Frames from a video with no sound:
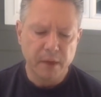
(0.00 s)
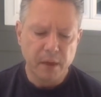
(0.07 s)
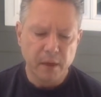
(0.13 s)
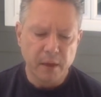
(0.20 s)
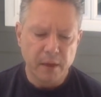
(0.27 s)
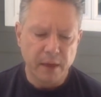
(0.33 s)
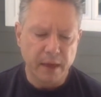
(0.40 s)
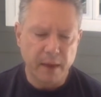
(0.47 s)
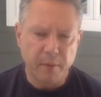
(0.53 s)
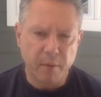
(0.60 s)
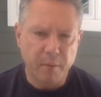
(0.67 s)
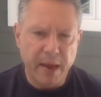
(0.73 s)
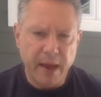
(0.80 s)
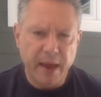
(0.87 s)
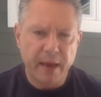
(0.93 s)
The Keppra
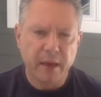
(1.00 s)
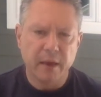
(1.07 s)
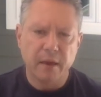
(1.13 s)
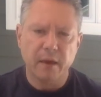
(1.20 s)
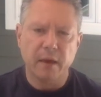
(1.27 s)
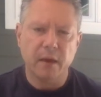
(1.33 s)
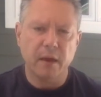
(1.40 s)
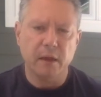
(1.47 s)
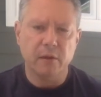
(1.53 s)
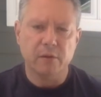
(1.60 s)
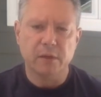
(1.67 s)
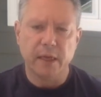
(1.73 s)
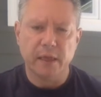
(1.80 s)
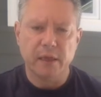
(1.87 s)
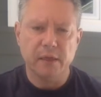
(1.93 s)
bag
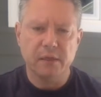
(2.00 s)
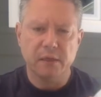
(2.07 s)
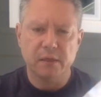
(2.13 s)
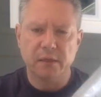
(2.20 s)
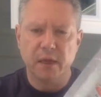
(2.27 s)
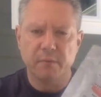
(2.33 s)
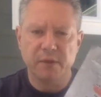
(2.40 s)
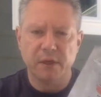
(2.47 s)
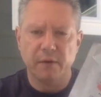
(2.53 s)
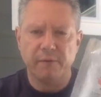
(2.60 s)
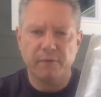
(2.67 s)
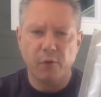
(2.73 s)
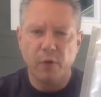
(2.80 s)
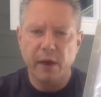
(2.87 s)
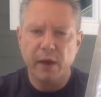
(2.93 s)
looks like this. It comes in a
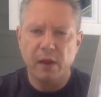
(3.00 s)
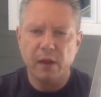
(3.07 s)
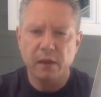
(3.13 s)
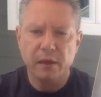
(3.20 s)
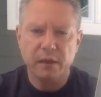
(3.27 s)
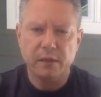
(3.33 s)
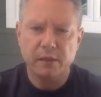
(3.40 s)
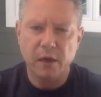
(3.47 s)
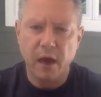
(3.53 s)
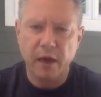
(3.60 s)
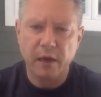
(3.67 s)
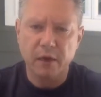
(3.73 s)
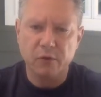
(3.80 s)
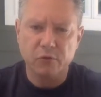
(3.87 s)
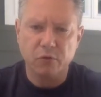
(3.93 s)
foil. It's
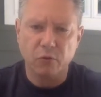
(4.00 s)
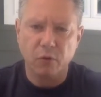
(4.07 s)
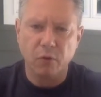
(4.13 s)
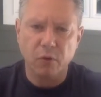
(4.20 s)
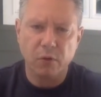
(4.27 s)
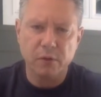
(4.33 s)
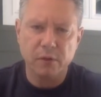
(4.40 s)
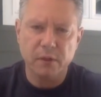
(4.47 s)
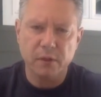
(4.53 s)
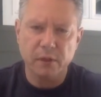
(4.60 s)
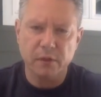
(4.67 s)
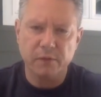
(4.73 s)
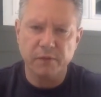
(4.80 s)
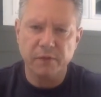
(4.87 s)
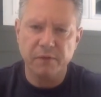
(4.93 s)
not controlled.
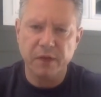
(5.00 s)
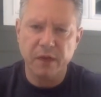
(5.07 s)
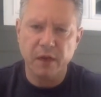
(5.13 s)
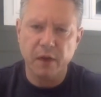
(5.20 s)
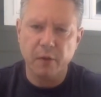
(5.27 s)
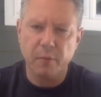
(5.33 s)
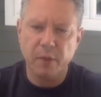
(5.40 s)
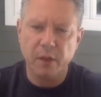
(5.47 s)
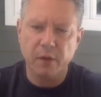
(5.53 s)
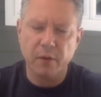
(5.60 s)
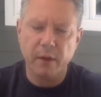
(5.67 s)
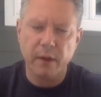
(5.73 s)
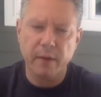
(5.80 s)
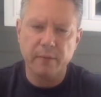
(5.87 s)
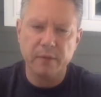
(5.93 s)
There's 1,500
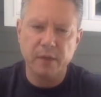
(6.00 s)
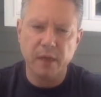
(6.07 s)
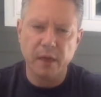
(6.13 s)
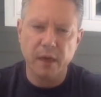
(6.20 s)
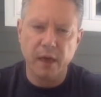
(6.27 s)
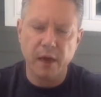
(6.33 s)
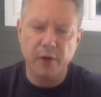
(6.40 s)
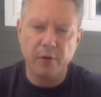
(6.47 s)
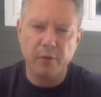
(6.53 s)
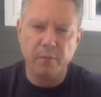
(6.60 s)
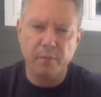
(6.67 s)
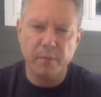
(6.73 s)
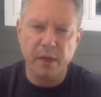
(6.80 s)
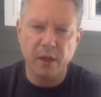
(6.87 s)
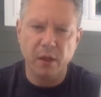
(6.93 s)
milligrams in 100
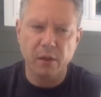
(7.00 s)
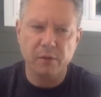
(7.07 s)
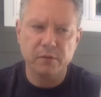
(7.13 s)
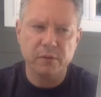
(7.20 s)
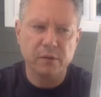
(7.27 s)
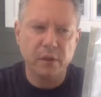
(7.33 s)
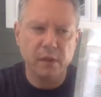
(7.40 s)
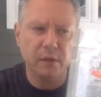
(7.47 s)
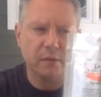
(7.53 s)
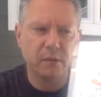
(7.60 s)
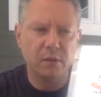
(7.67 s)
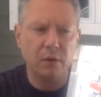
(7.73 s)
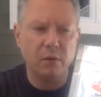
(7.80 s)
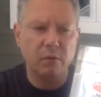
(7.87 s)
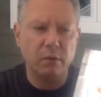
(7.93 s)
mils, and
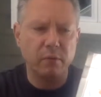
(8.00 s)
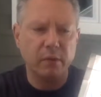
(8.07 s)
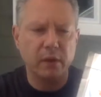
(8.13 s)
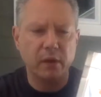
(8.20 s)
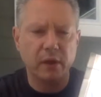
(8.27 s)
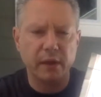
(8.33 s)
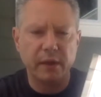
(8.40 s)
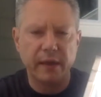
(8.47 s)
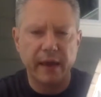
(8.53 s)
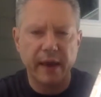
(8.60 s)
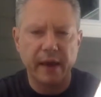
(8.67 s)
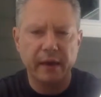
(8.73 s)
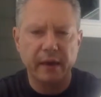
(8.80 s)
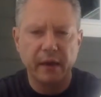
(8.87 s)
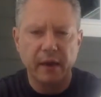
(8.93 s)
so when we look at
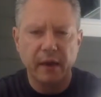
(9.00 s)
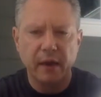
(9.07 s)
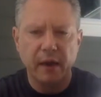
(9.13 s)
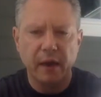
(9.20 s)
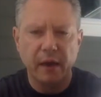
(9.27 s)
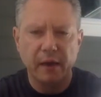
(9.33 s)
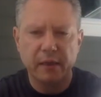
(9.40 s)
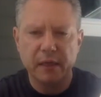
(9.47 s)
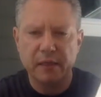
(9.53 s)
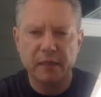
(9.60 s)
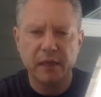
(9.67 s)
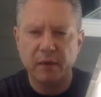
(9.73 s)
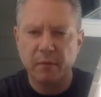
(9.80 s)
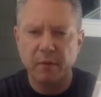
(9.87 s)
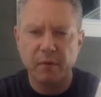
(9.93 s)
that, it doesn't
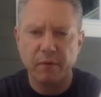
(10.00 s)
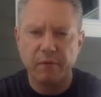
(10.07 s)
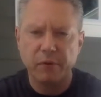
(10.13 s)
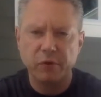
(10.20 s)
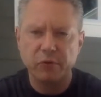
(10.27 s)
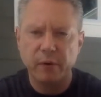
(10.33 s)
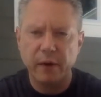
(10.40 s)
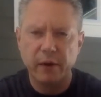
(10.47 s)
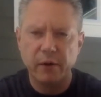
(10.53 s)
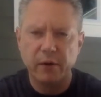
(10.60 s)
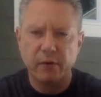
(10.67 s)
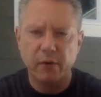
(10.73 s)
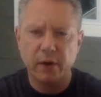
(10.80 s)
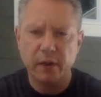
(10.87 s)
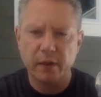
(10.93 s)
need to be refrigerated
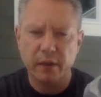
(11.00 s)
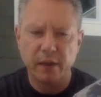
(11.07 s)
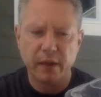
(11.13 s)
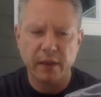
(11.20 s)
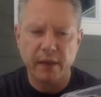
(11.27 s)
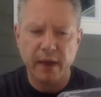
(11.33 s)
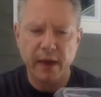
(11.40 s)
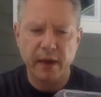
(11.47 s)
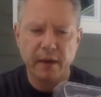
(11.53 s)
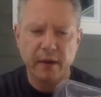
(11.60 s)
or anything like that.